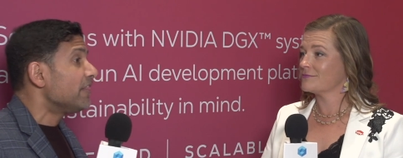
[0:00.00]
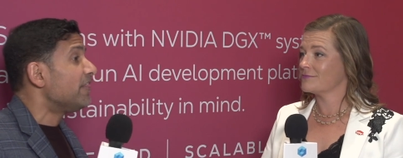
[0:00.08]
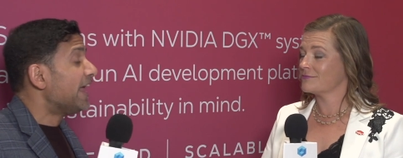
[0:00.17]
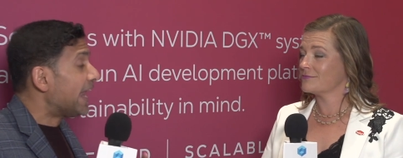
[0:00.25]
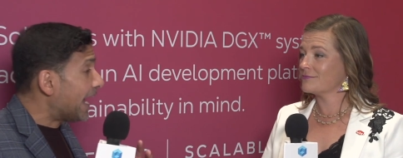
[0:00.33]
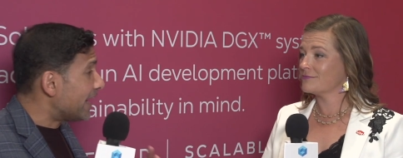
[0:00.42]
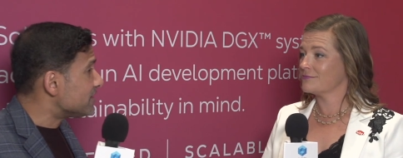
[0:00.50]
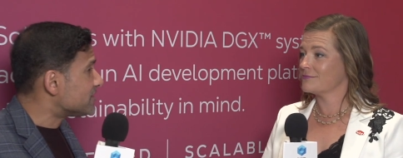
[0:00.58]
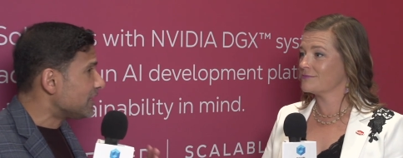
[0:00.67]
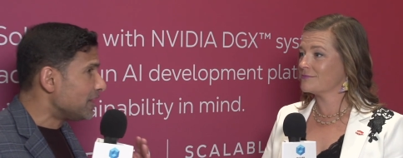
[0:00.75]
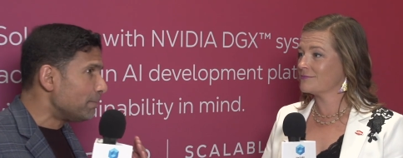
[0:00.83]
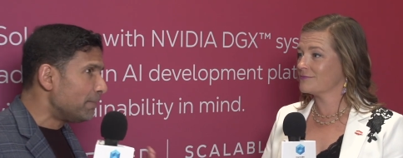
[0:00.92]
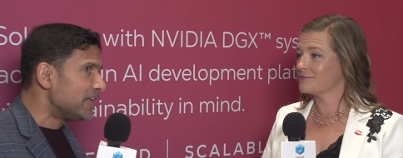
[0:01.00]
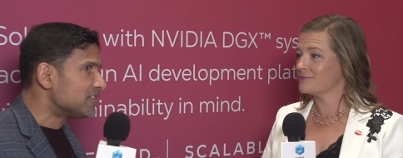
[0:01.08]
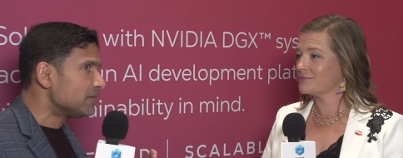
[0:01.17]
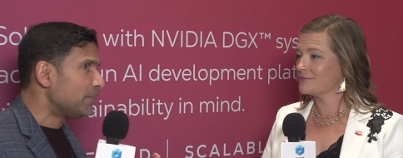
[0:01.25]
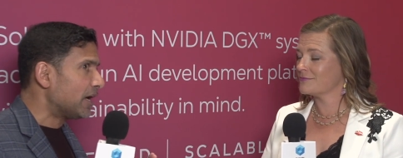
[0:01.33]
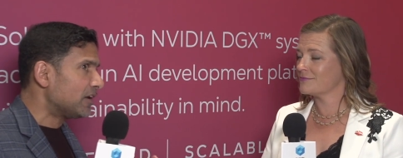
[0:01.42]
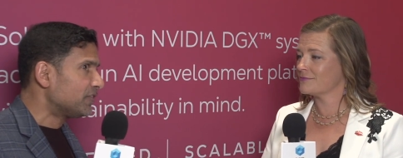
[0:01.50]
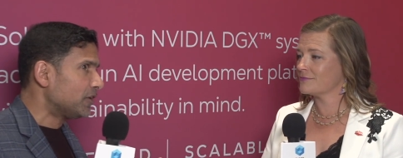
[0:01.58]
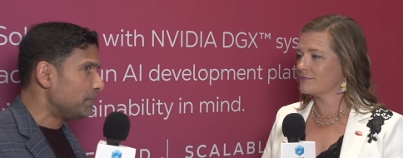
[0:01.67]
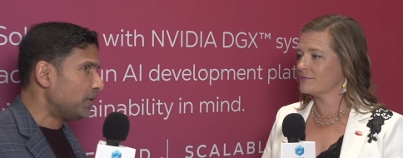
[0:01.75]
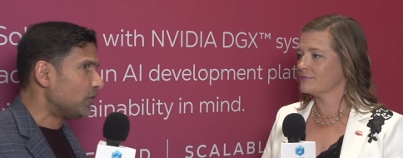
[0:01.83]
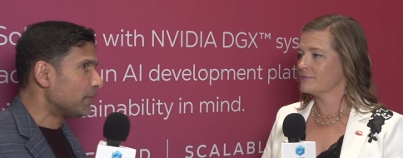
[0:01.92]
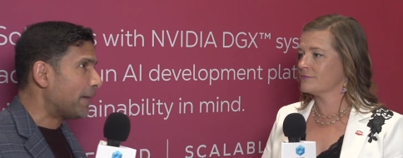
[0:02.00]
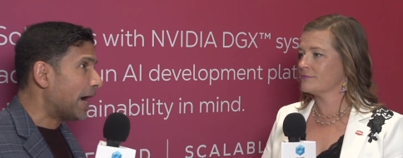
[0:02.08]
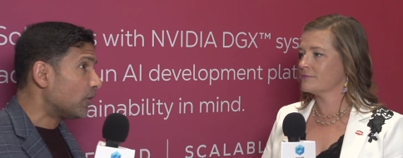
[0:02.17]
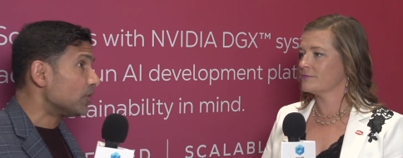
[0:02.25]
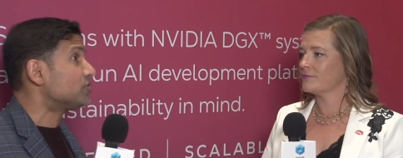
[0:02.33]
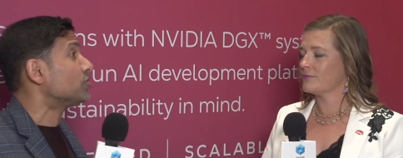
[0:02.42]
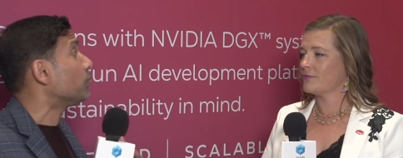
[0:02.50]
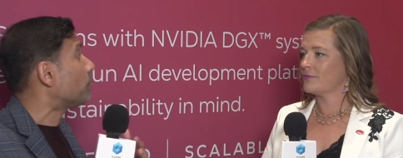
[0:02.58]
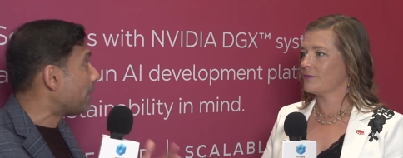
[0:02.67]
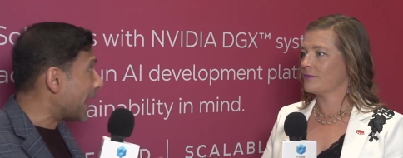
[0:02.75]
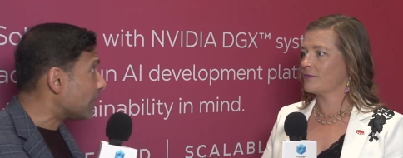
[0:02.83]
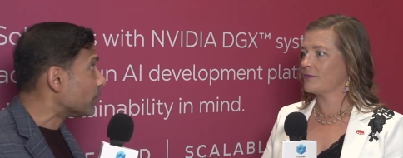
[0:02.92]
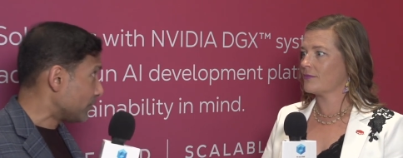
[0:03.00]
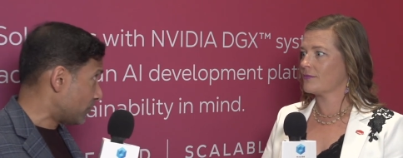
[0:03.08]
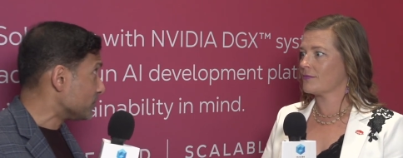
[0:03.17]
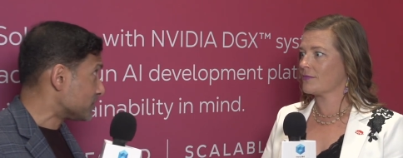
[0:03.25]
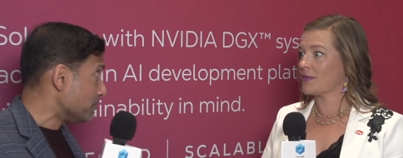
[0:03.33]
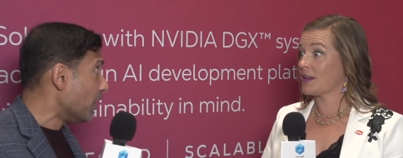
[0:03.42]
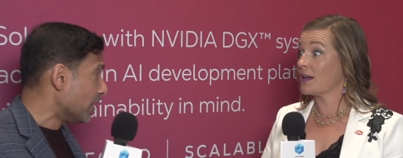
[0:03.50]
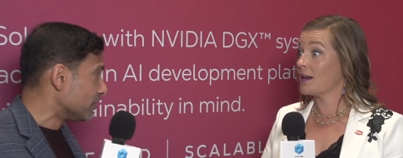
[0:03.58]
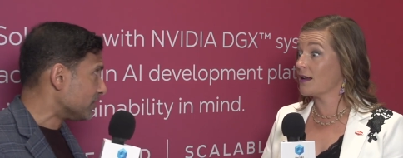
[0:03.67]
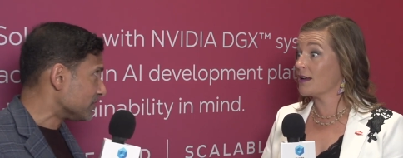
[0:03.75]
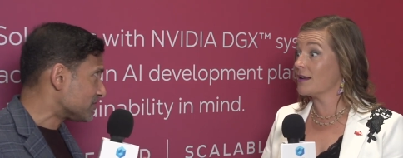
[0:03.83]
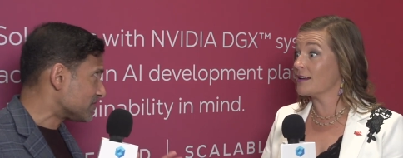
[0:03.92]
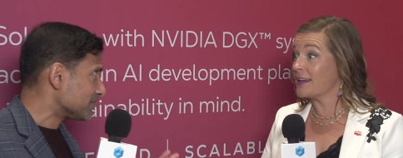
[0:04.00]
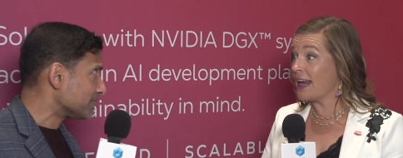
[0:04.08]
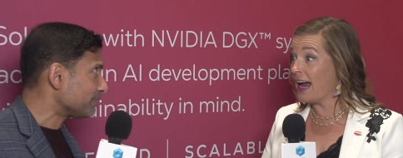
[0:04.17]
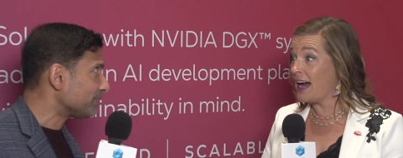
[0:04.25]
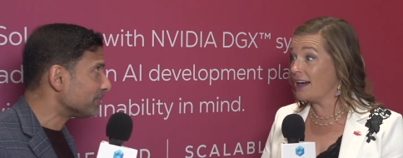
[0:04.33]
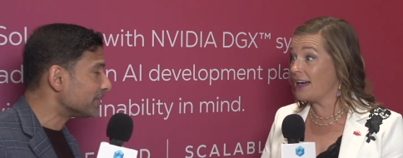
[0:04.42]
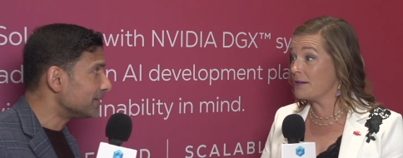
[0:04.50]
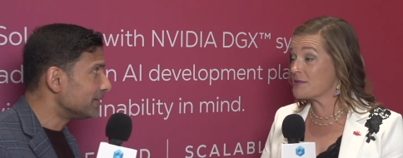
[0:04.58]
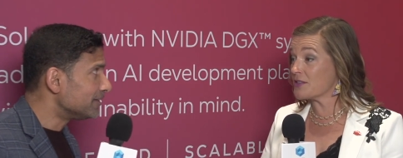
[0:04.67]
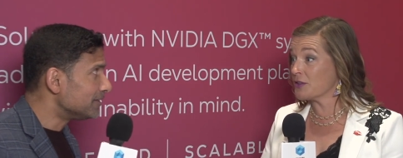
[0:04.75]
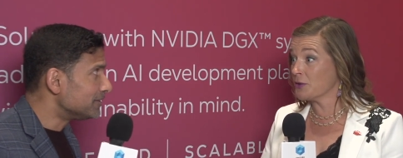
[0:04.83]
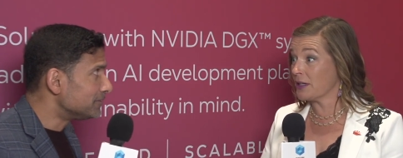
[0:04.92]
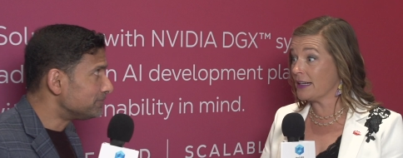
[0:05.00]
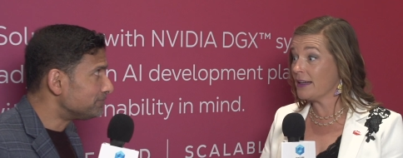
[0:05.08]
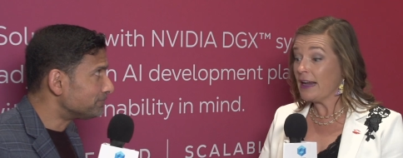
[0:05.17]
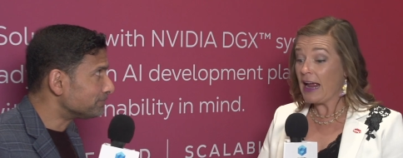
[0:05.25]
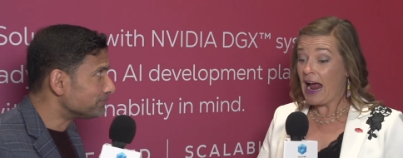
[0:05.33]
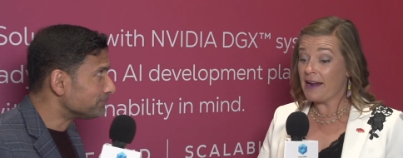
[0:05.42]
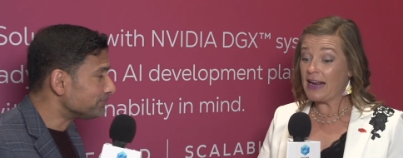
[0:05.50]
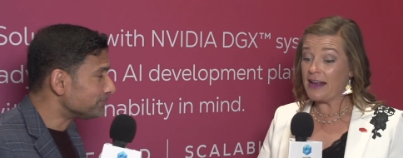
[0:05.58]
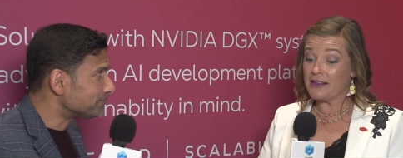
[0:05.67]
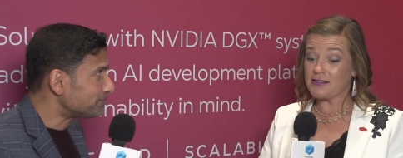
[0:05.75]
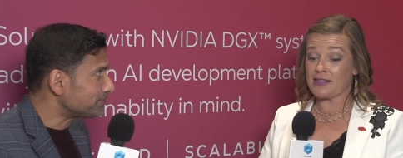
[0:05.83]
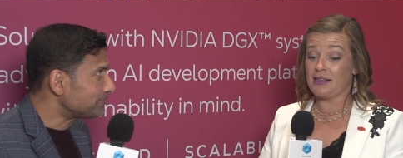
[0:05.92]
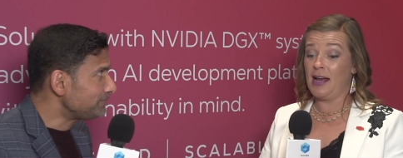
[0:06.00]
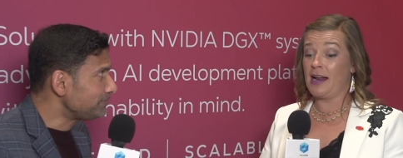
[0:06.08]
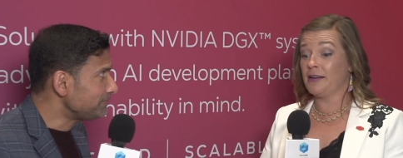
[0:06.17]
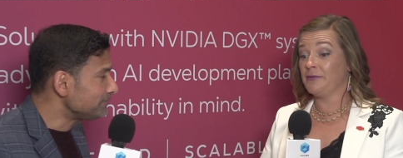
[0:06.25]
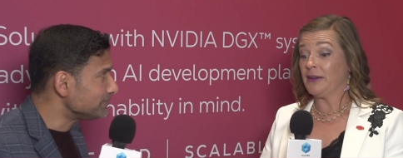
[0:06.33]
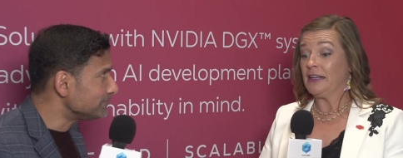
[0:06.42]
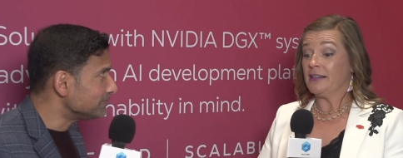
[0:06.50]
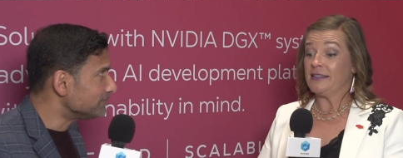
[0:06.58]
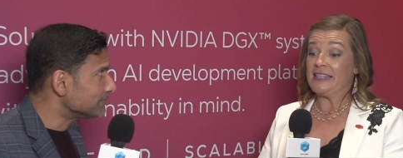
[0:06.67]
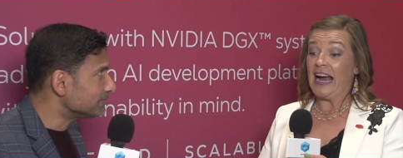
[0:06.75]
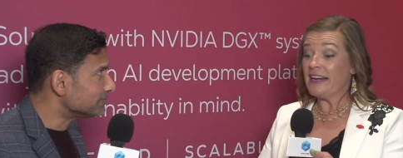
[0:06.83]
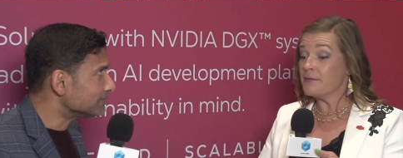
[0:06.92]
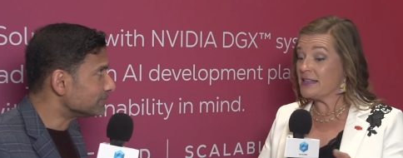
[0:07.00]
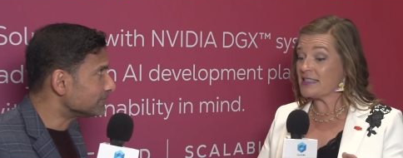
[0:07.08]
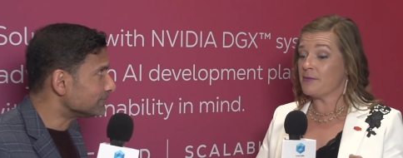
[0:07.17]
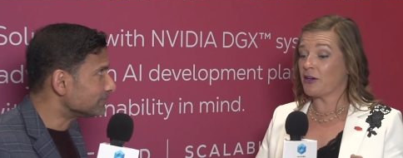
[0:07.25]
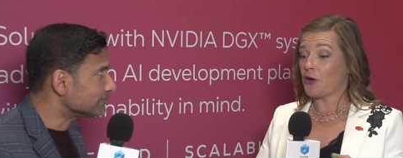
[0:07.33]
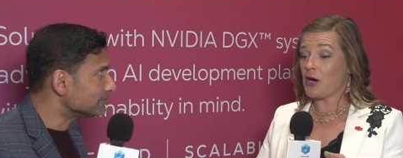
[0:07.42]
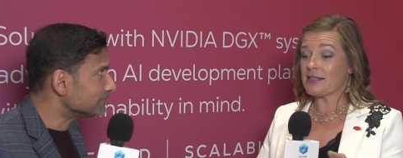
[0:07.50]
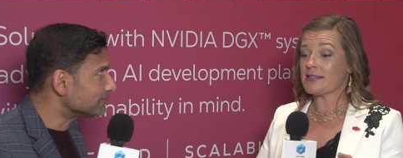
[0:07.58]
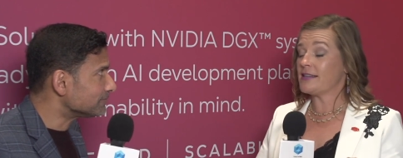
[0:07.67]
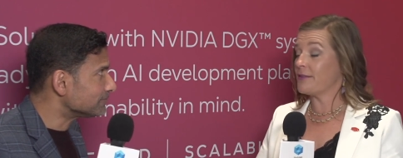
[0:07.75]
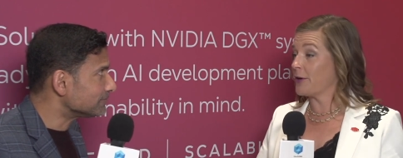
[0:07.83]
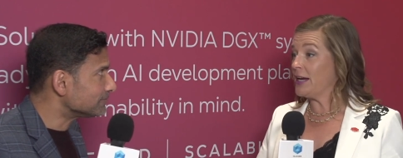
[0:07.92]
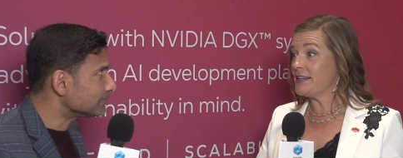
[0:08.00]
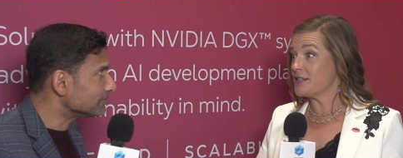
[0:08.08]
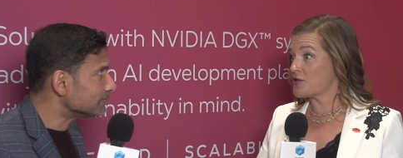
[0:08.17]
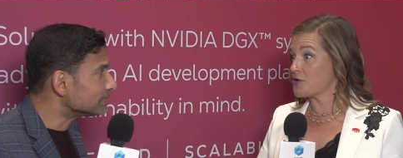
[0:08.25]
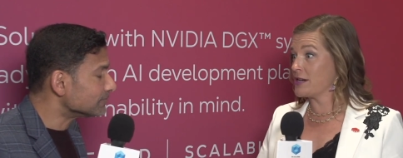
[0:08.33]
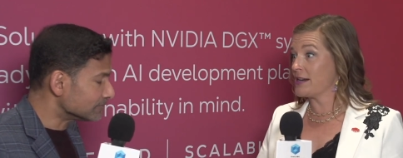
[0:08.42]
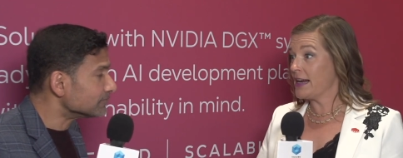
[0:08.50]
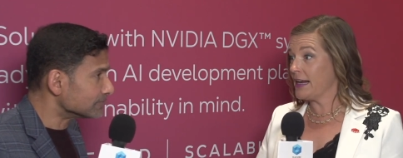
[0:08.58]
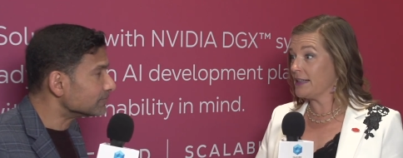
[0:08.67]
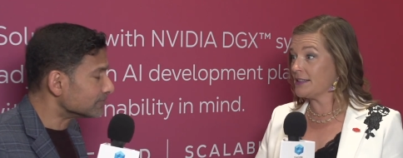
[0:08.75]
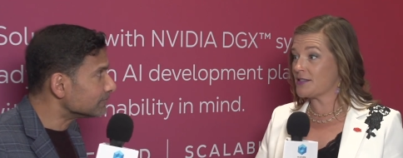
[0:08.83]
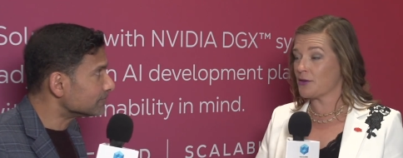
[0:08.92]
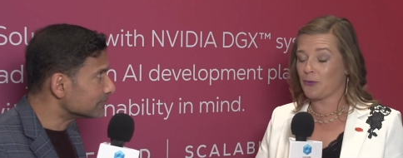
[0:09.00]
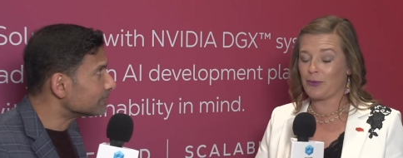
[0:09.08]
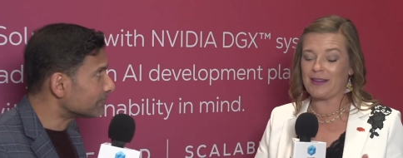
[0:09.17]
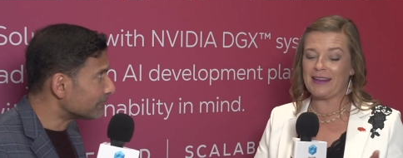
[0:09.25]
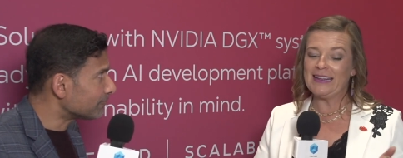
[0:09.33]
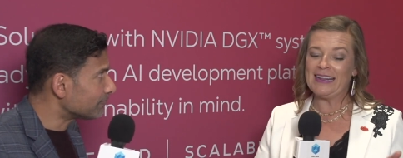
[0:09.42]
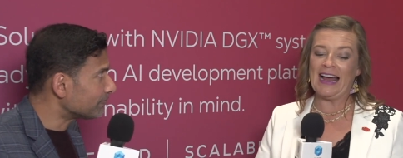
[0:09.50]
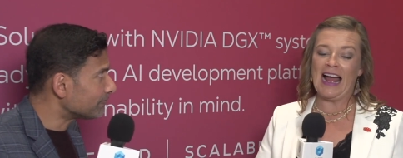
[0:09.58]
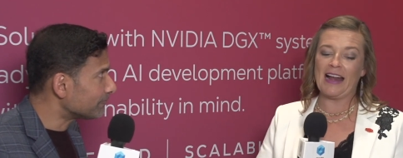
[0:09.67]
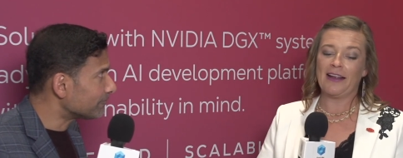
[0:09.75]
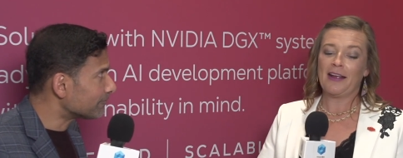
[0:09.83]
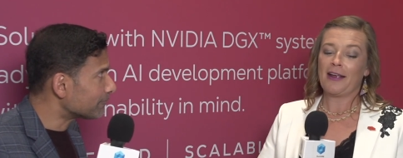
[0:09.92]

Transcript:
Speaker 1: that has an immense amount of computing power to power those models.
Speaker 2: Yeah, absolutely. And, and there's a lot of dynamism across the different industry needs within that.